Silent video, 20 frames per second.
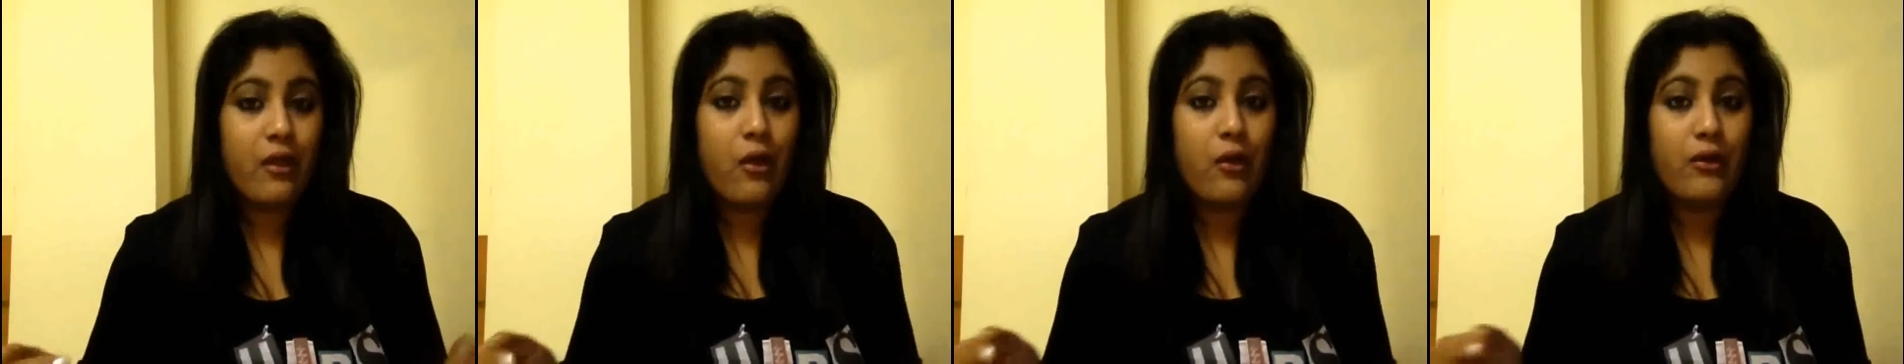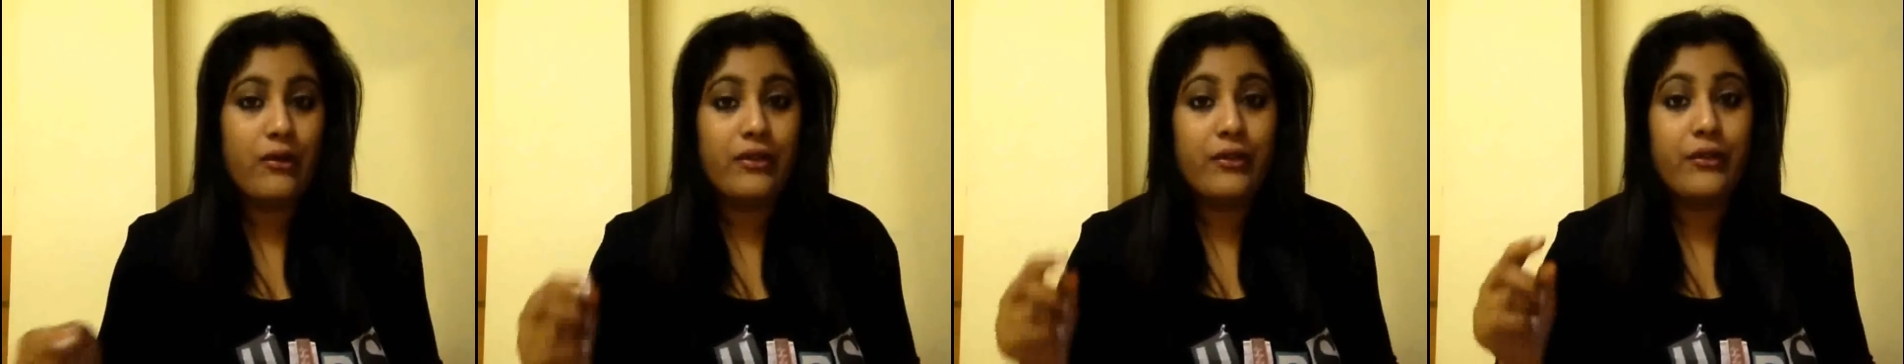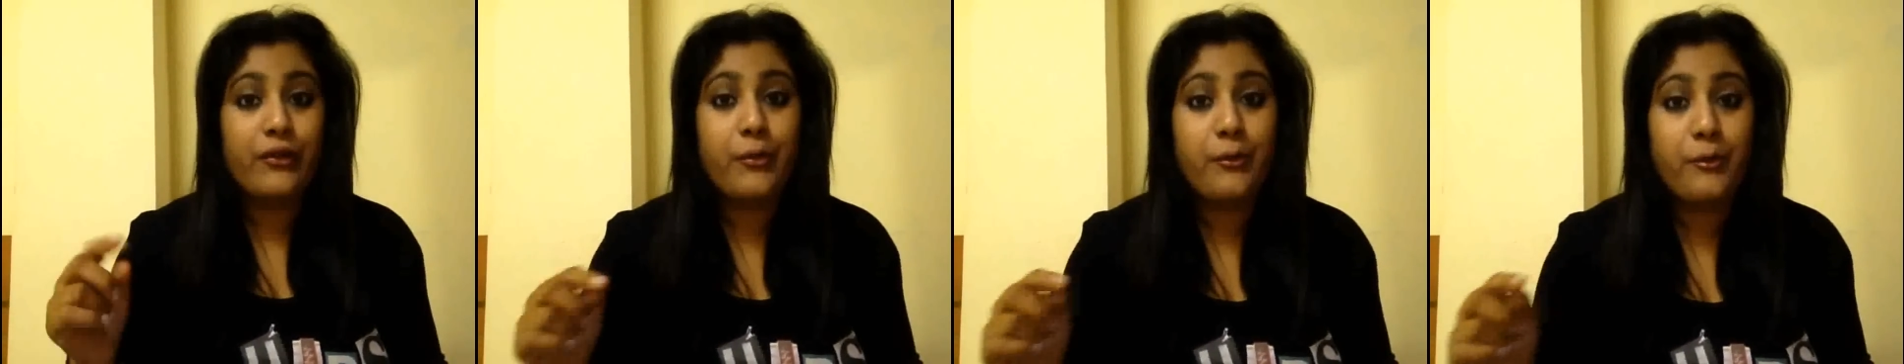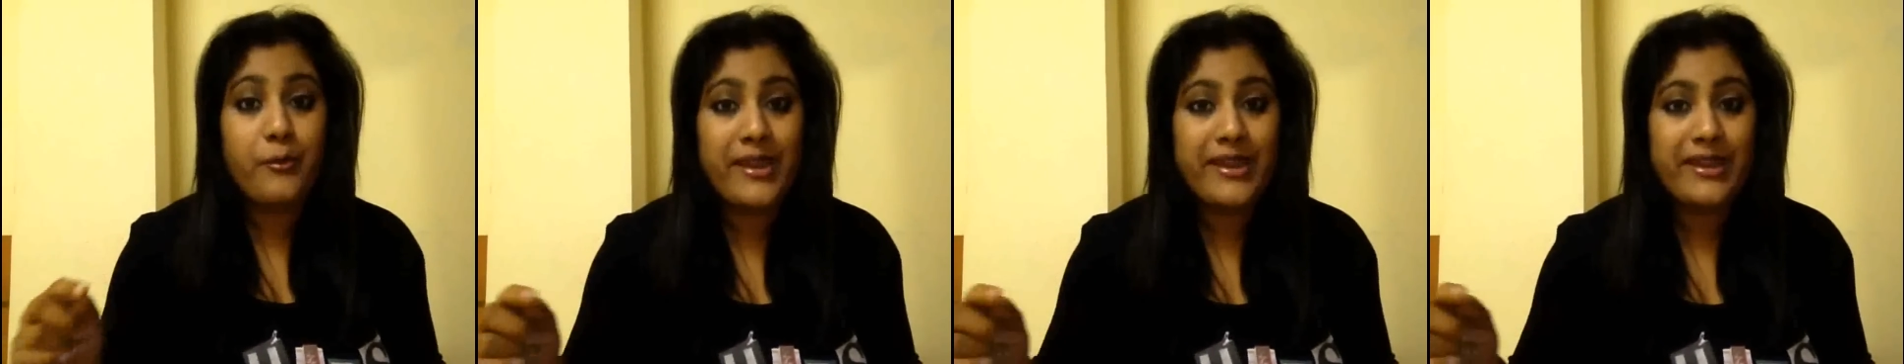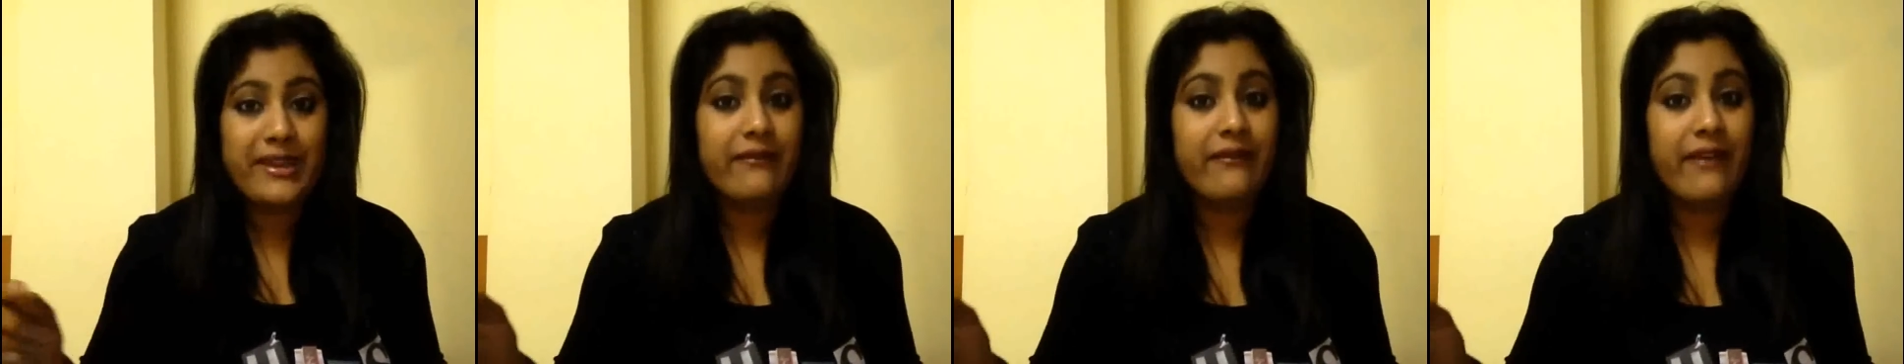on the
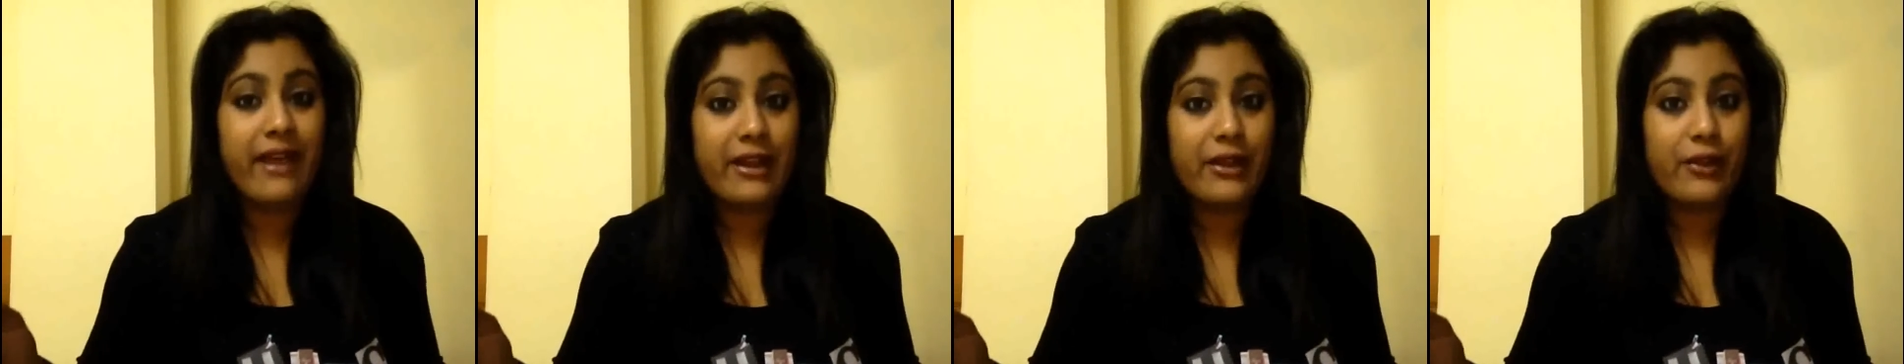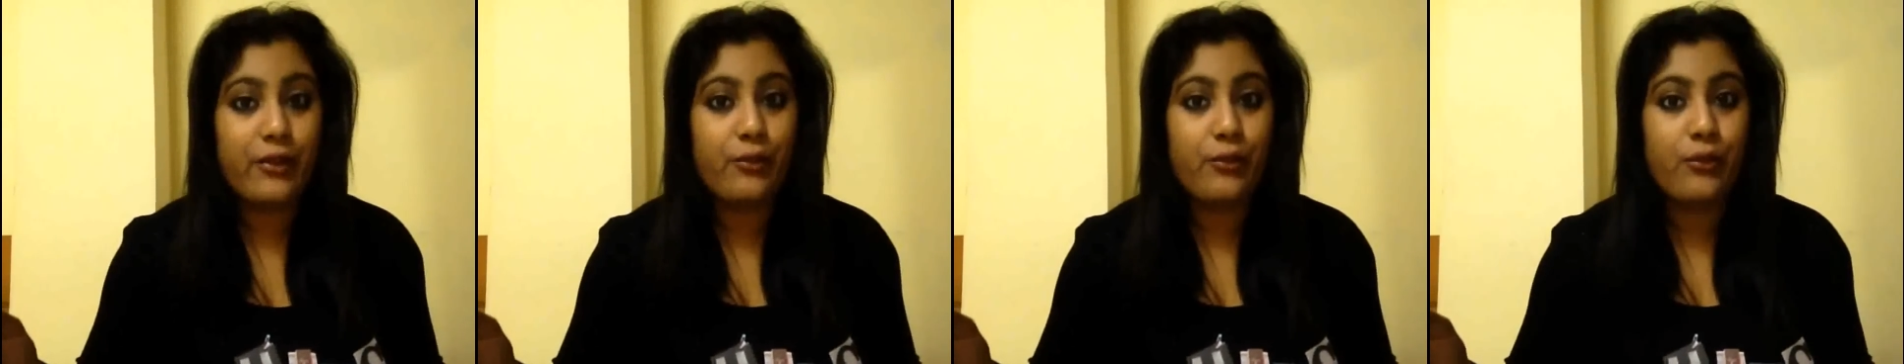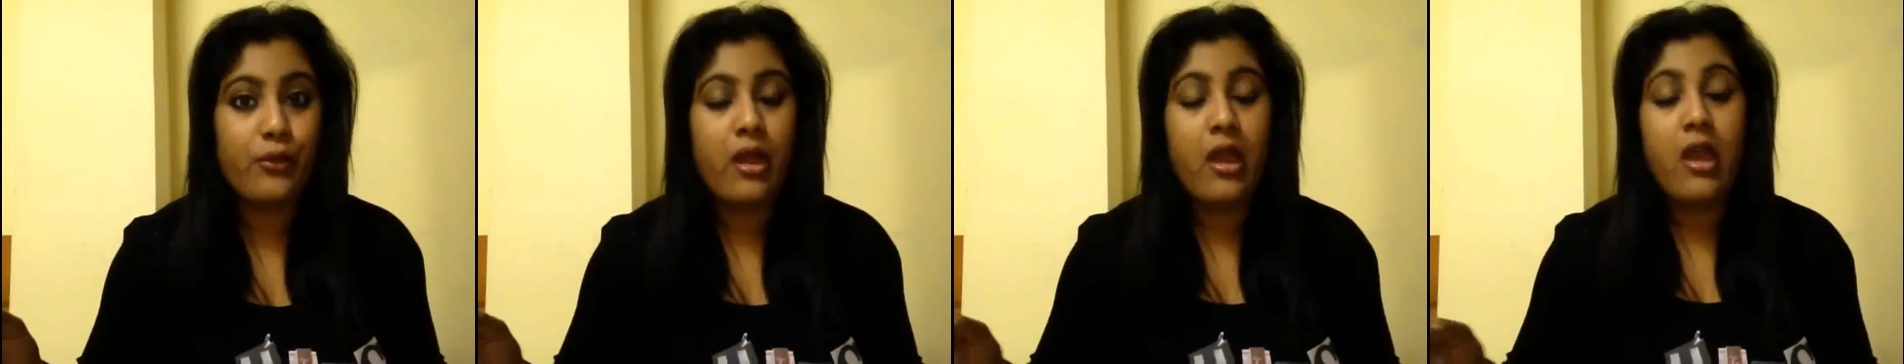repeating value,